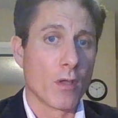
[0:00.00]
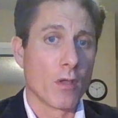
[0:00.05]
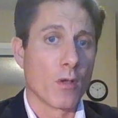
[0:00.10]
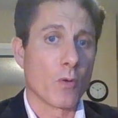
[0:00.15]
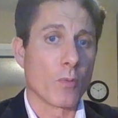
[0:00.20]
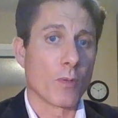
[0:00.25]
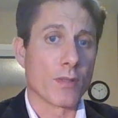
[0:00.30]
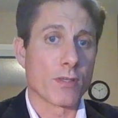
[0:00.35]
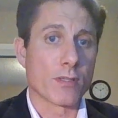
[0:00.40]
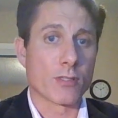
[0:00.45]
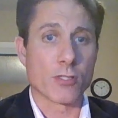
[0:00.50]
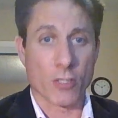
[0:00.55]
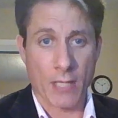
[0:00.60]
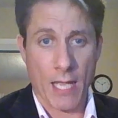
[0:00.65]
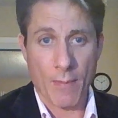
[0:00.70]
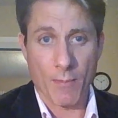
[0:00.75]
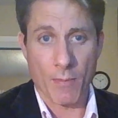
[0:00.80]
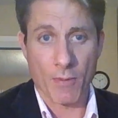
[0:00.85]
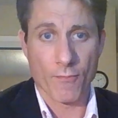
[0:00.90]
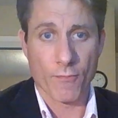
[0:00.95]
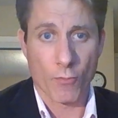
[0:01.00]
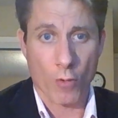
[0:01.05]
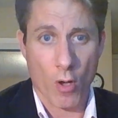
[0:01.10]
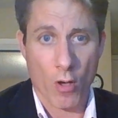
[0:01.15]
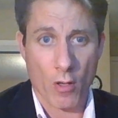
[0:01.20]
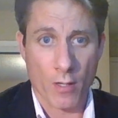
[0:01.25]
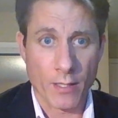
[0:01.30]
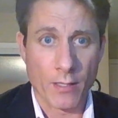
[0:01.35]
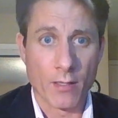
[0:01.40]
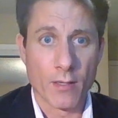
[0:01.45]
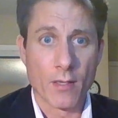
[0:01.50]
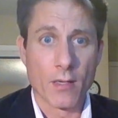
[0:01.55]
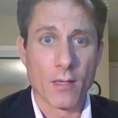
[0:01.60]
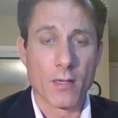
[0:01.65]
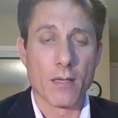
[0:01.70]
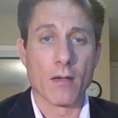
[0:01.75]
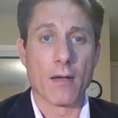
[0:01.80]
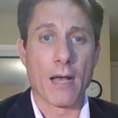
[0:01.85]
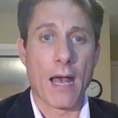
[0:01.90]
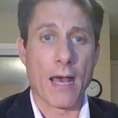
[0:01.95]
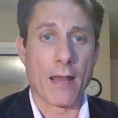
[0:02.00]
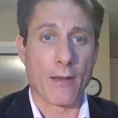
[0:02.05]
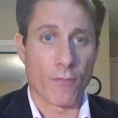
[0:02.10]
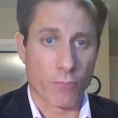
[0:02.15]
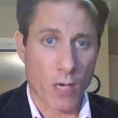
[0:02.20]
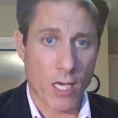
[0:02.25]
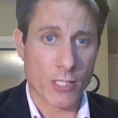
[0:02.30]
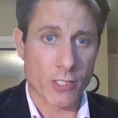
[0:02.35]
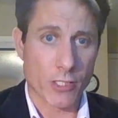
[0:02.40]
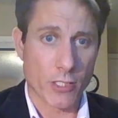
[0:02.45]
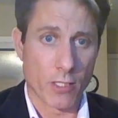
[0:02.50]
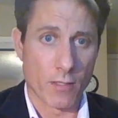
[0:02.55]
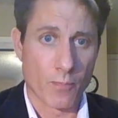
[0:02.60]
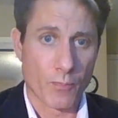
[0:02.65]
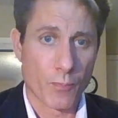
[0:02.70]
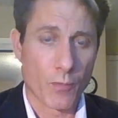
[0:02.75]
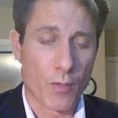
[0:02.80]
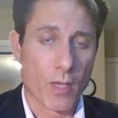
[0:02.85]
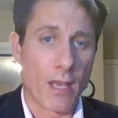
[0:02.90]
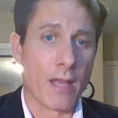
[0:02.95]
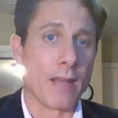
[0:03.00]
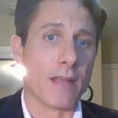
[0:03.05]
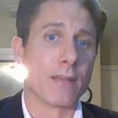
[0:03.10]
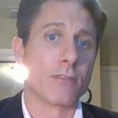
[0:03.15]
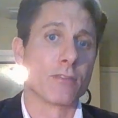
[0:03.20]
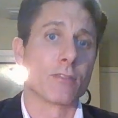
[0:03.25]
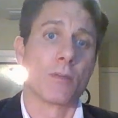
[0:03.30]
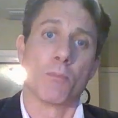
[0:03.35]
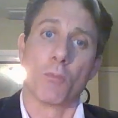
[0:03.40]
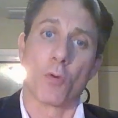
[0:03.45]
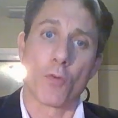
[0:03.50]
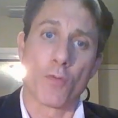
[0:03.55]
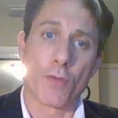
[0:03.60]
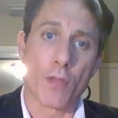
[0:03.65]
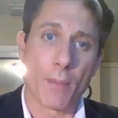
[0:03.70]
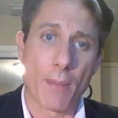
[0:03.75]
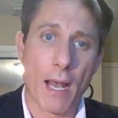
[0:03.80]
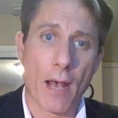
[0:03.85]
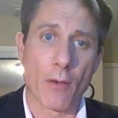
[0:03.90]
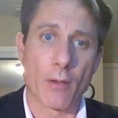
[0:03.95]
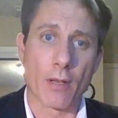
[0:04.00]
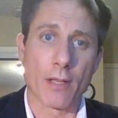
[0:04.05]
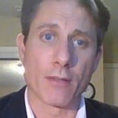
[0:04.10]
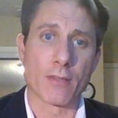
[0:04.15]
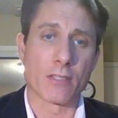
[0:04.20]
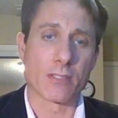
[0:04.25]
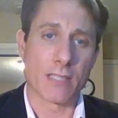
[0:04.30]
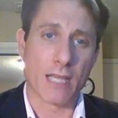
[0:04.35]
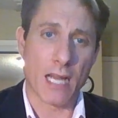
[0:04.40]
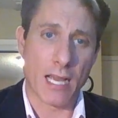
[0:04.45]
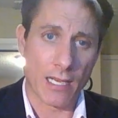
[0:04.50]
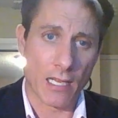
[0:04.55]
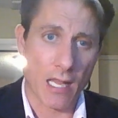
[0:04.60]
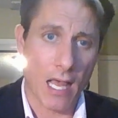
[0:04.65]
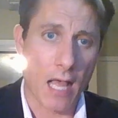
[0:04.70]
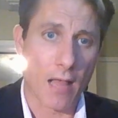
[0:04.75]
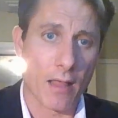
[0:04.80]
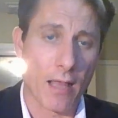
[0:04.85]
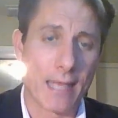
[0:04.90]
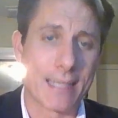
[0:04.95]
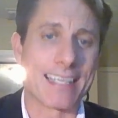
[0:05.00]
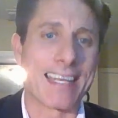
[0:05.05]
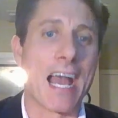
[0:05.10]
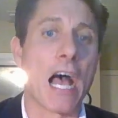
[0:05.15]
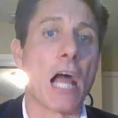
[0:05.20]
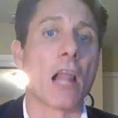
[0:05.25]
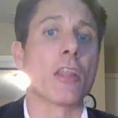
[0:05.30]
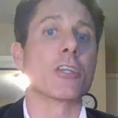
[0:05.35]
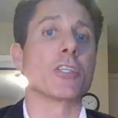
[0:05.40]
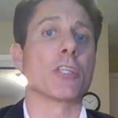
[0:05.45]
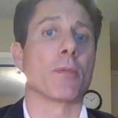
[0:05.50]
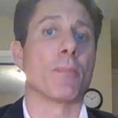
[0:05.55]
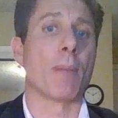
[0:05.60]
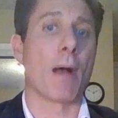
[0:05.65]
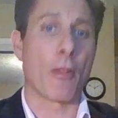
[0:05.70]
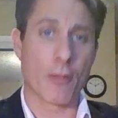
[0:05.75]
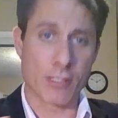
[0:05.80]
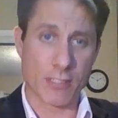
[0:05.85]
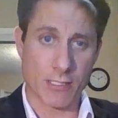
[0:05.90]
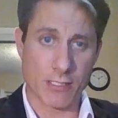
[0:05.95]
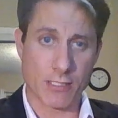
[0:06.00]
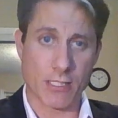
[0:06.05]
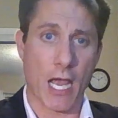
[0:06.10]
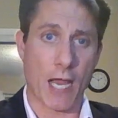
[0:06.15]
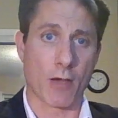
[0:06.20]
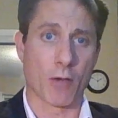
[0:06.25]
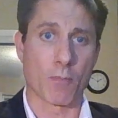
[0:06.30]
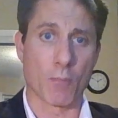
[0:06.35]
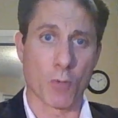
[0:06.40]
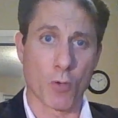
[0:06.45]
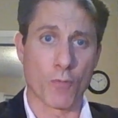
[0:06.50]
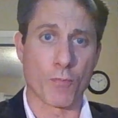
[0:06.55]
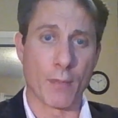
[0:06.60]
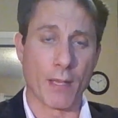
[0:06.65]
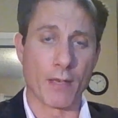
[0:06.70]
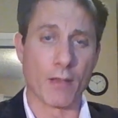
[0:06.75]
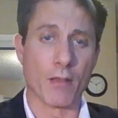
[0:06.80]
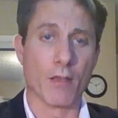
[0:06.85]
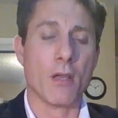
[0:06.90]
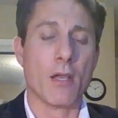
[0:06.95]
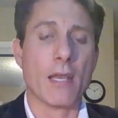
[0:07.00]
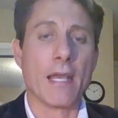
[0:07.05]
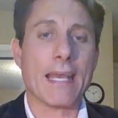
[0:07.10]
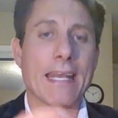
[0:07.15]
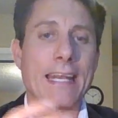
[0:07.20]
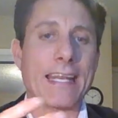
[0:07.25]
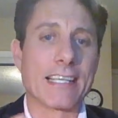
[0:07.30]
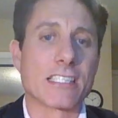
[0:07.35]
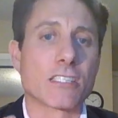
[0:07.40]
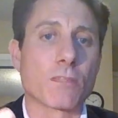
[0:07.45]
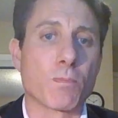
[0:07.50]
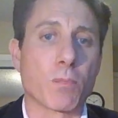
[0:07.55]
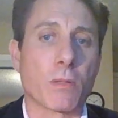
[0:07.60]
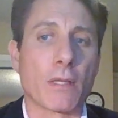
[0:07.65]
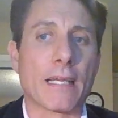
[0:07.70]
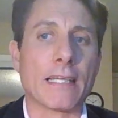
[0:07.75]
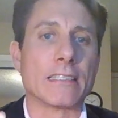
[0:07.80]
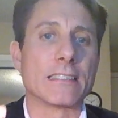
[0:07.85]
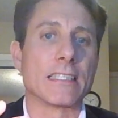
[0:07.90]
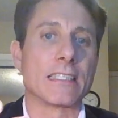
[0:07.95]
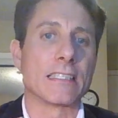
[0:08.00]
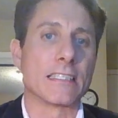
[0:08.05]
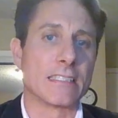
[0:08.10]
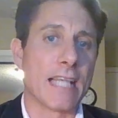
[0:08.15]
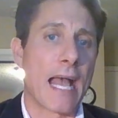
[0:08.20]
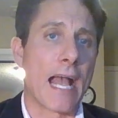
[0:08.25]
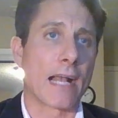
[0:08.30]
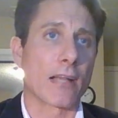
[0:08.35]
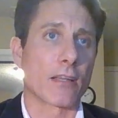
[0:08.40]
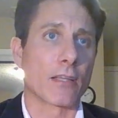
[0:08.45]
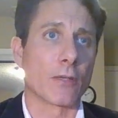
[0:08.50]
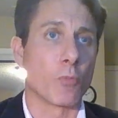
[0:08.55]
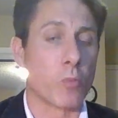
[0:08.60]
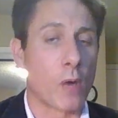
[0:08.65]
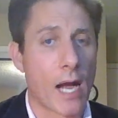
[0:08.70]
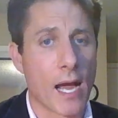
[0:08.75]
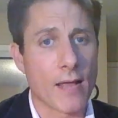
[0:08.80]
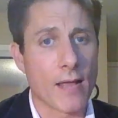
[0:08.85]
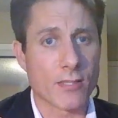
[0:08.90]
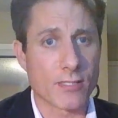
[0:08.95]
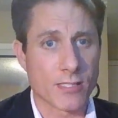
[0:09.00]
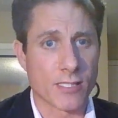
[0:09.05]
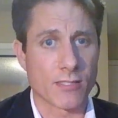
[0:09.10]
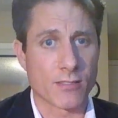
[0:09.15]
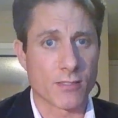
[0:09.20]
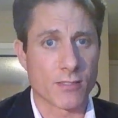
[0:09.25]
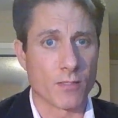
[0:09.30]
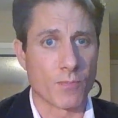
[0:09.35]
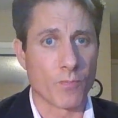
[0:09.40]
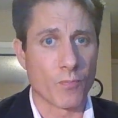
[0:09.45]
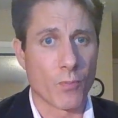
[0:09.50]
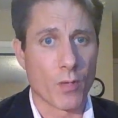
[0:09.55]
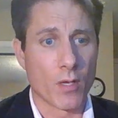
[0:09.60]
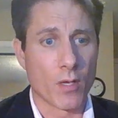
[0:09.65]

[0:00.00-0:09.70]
with Sergei Mavrodi out of Russia. And there's a movie about it. There's an ideology about this entire movement. It explains exactly why the system